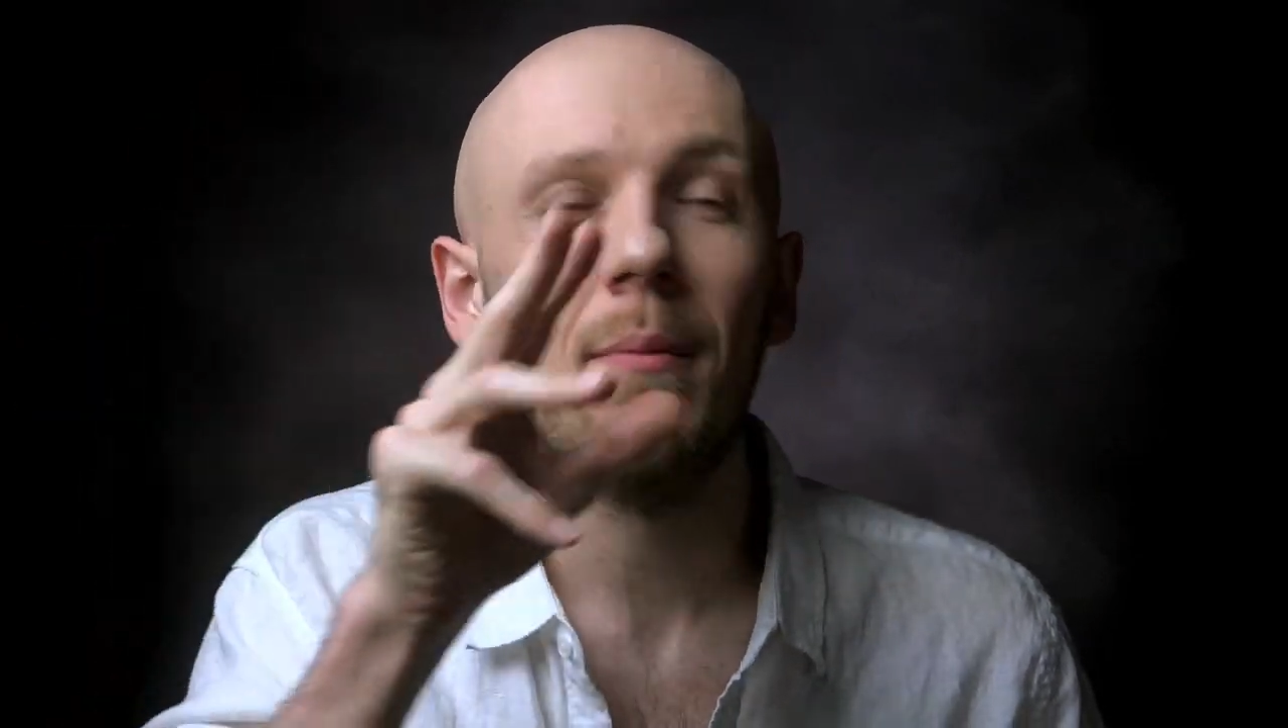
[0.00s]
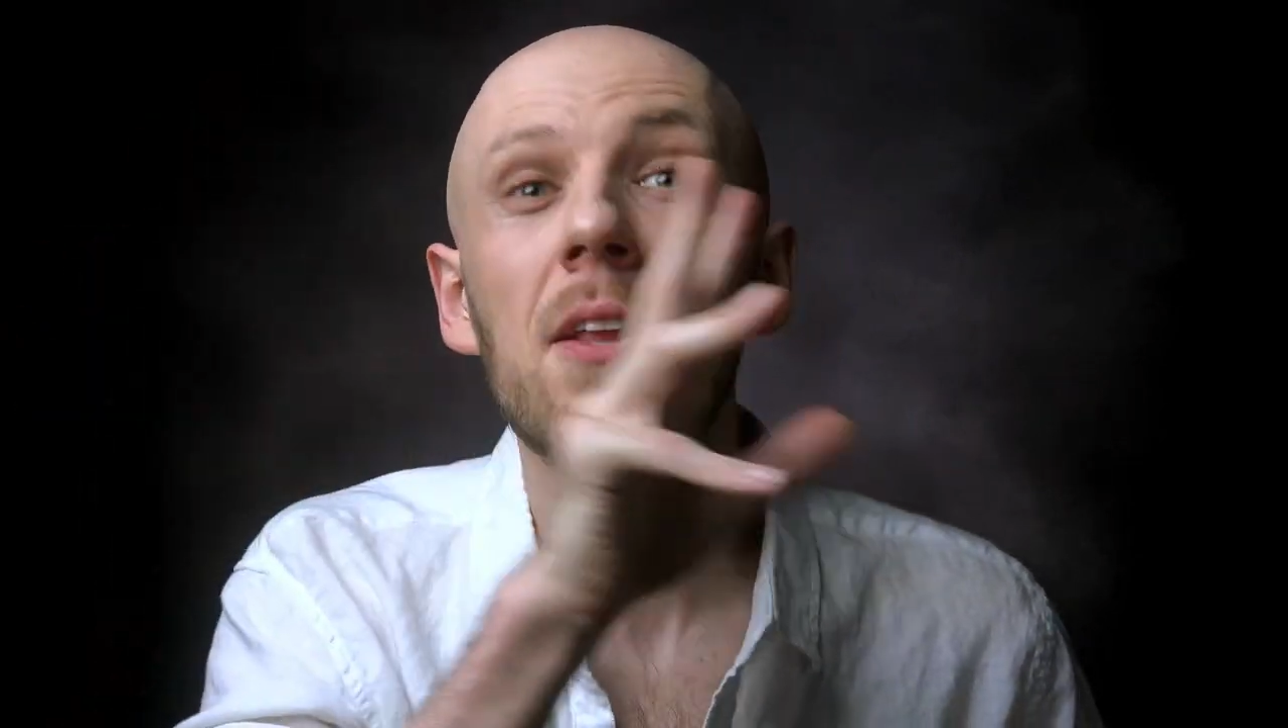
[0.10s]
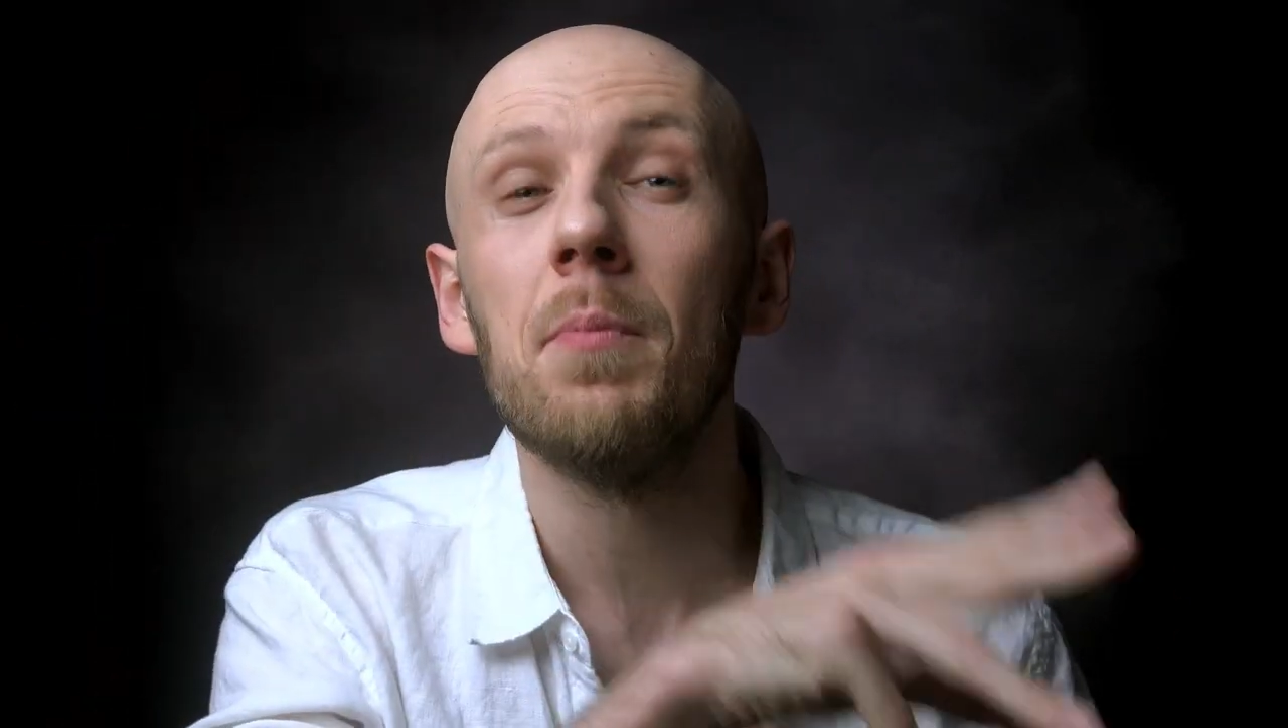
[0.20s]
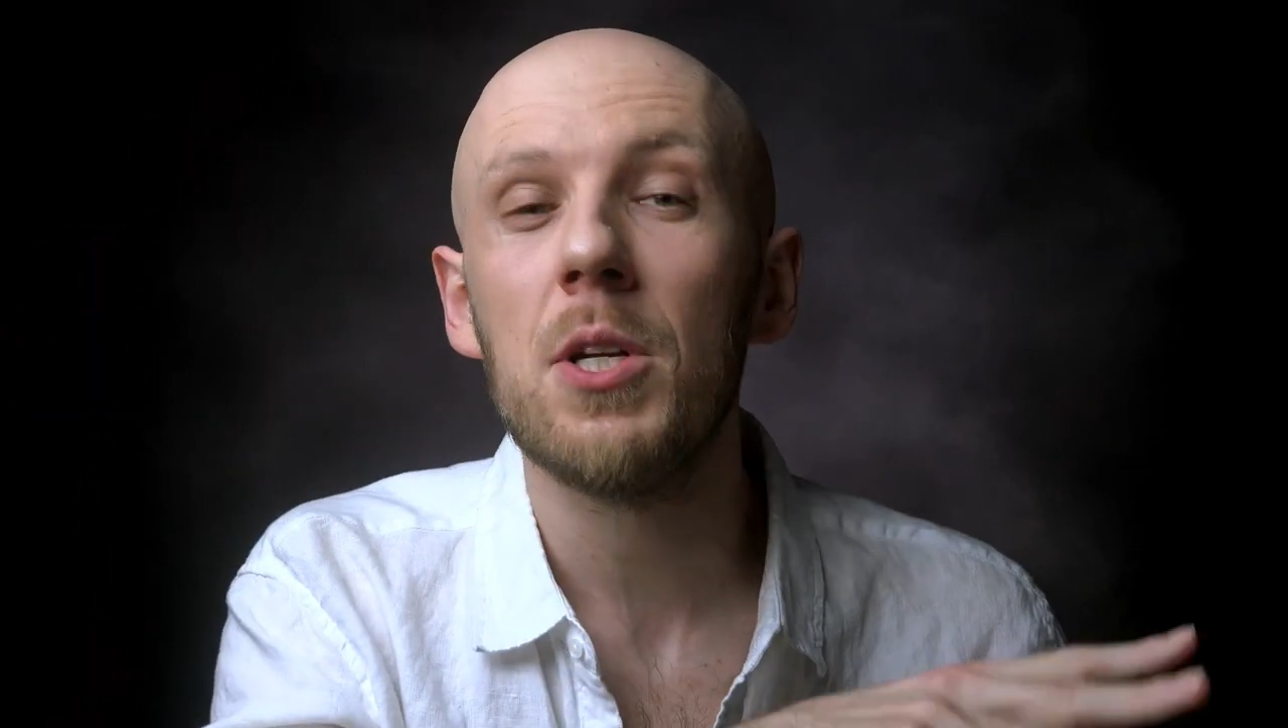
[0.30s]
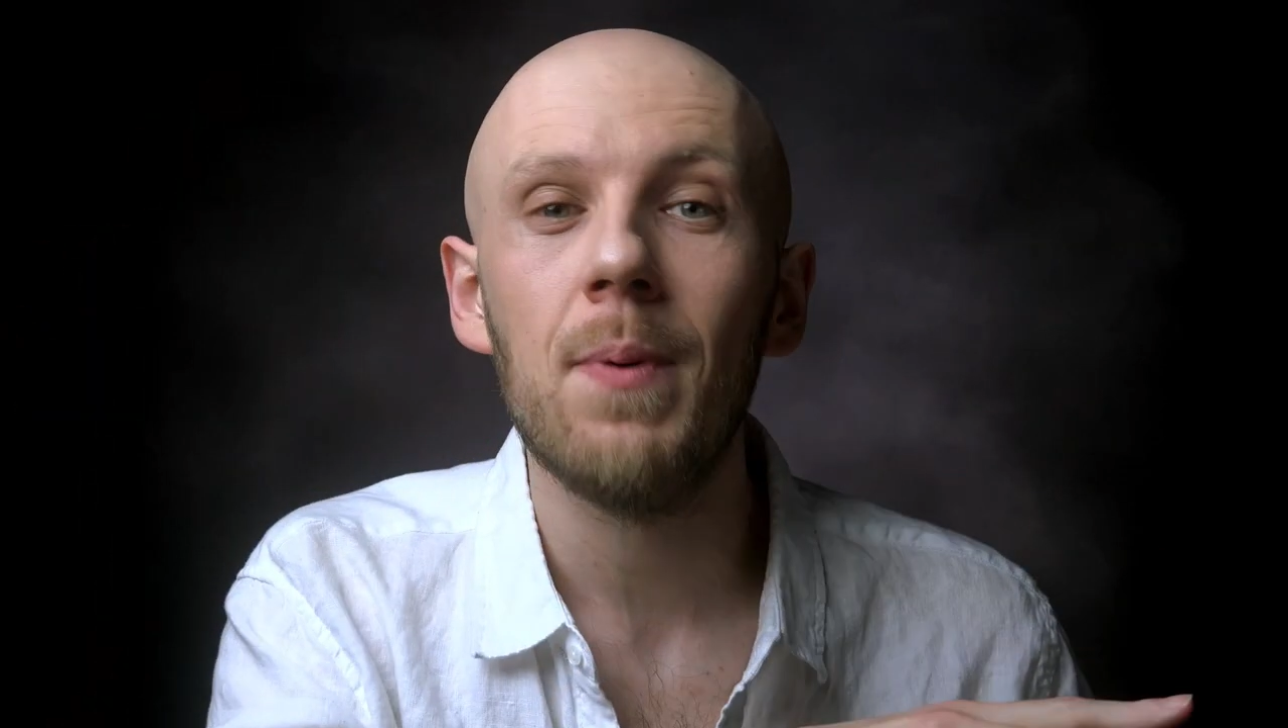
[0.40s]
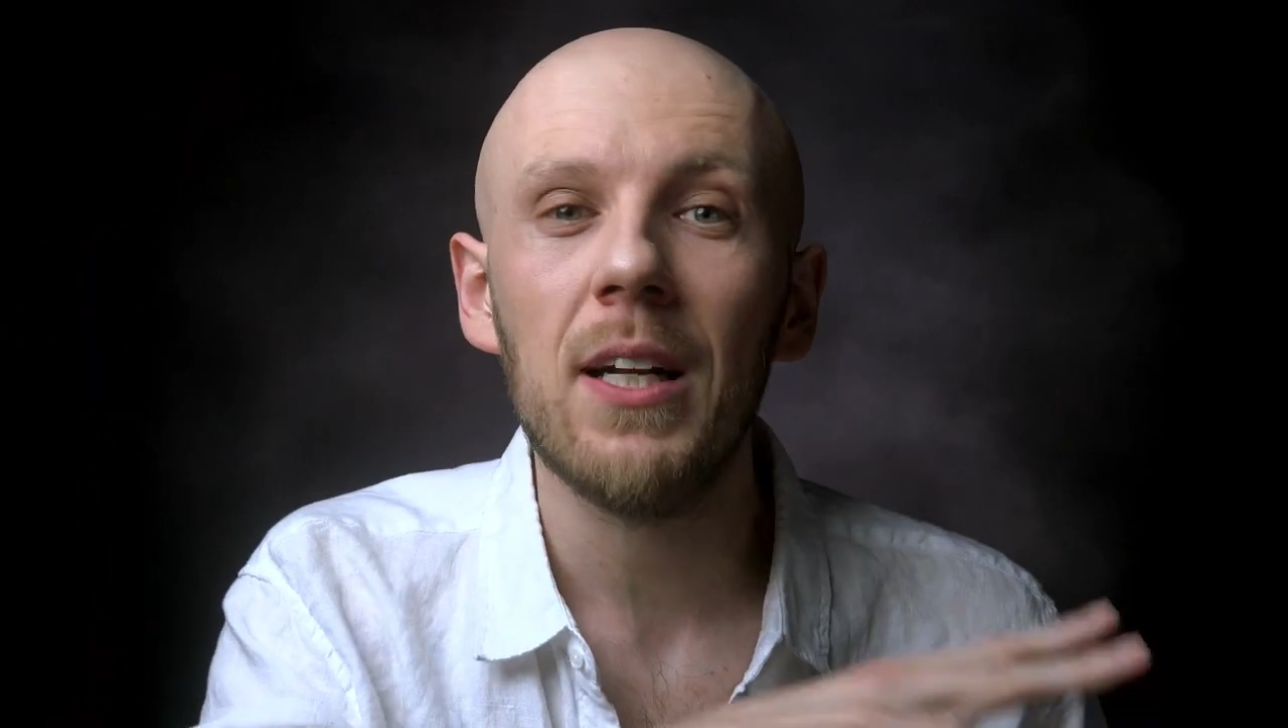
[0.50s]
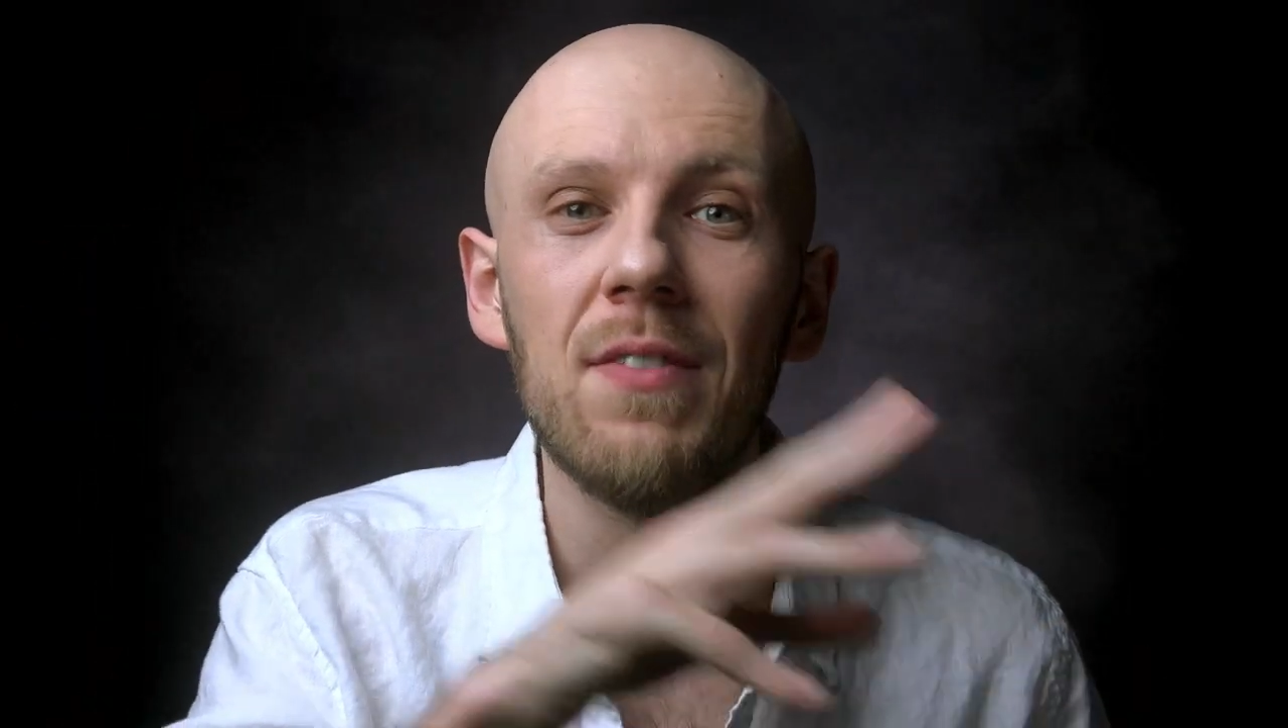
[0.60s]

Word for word: other perspective